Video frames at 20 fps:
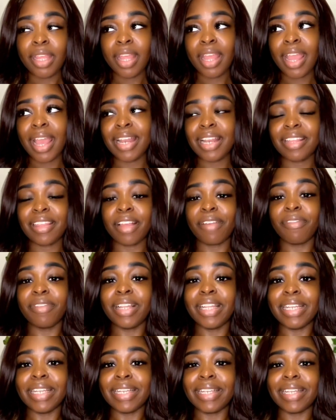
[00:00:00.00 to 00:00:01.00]
anything
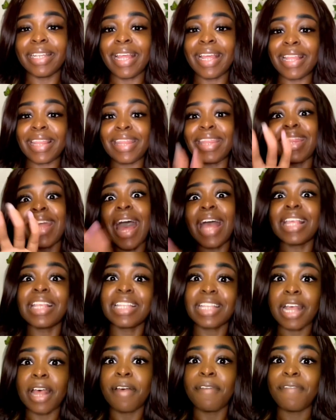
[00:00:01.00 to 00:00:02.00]
related to like that
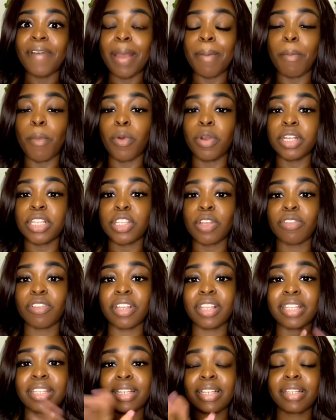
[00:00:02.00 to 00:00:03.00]
stuff. I'm more so
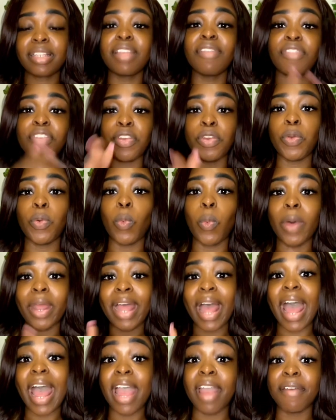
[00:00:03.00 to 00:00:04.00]
just giving you what
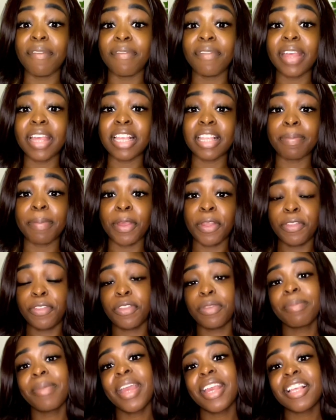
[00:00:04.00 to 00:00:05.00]
I've experienced
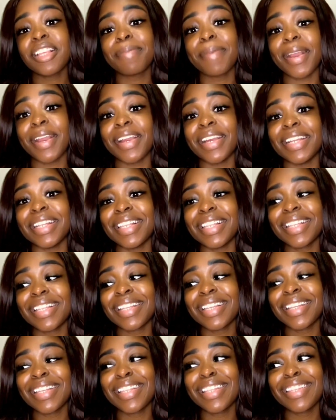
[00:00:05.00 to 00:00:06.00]
in my experience.
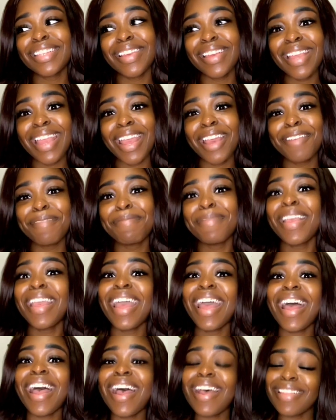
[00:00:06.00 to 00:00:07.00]
So yeah,
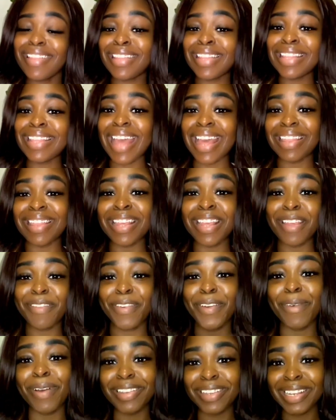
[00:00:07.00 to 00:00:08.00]
other than that, thank you
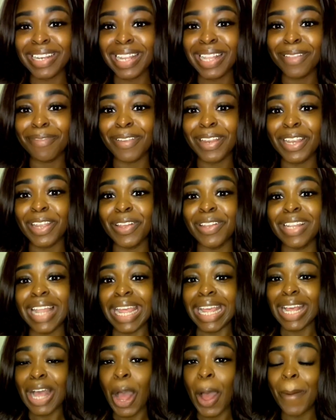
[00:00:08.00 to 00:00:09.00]
for watching this video.
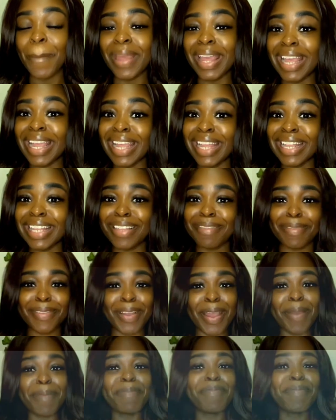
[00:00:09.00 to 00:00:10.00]
Like, comment, and subscribe.